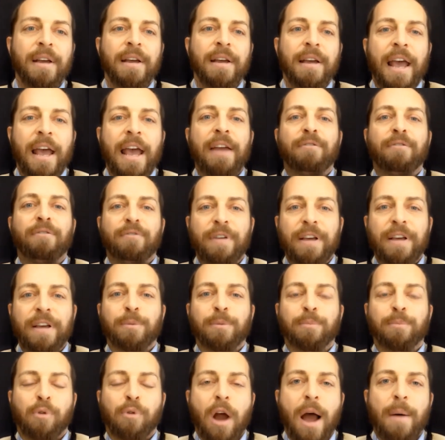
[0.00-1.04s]
and fix
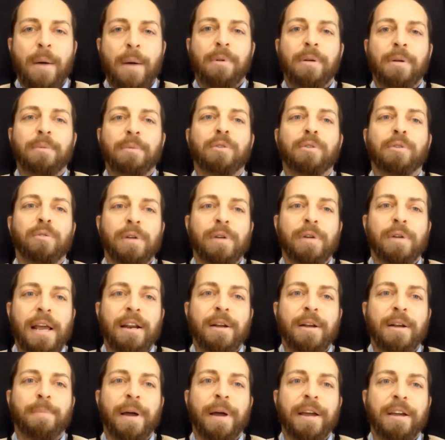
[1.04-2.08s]
a problem
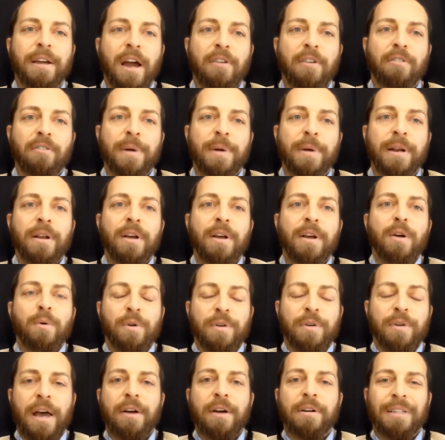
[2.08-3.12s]
created by government
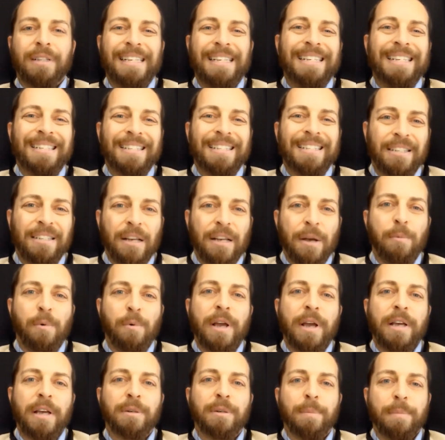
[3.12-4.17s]
without at least in some
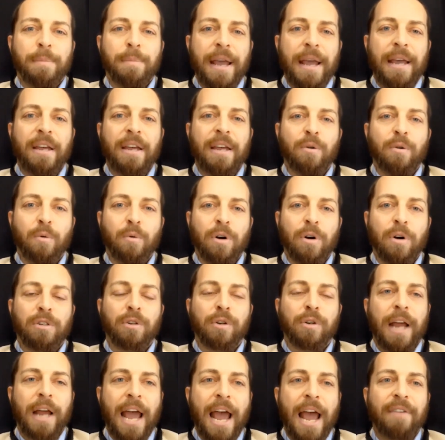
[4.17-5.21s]
ways making it worse.
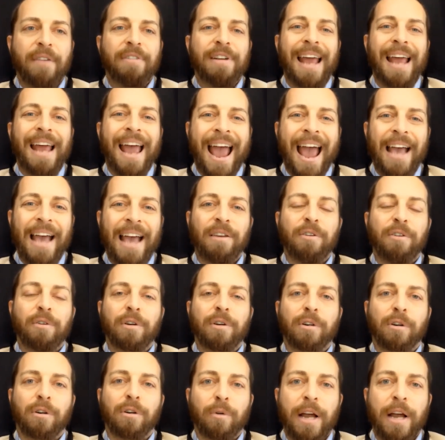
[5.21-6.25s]
So to have an
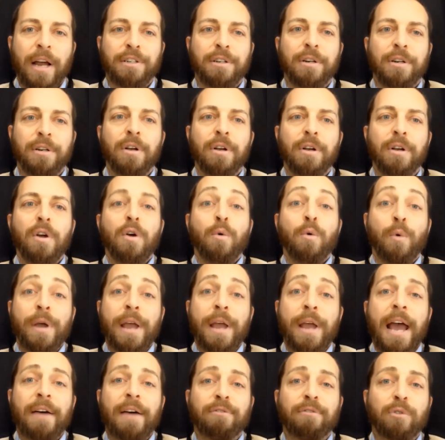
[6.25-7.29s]
accurate correction, we
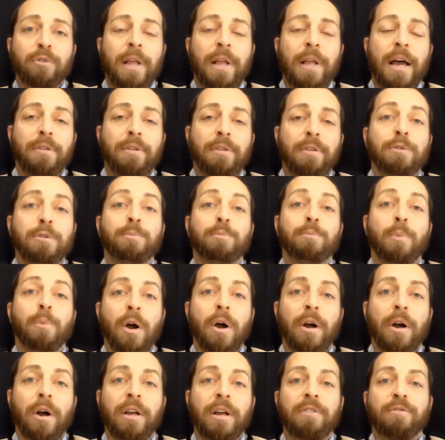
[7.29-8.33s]
have to allow those
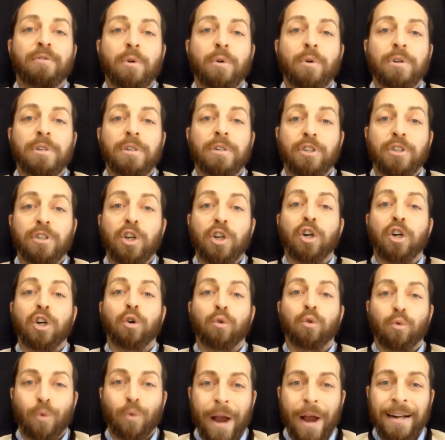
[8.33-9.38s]
market forces to
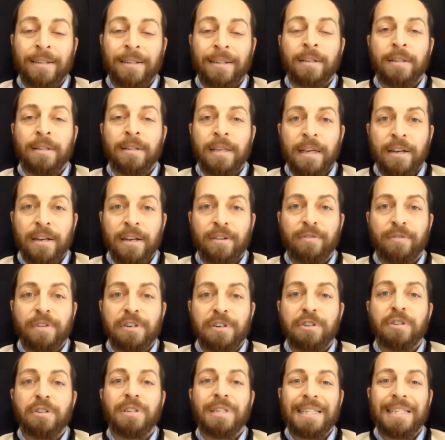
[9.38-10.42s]
correct the
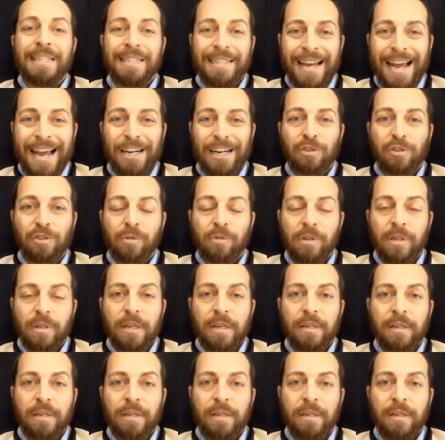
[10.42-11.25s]
inefficiencies naturally.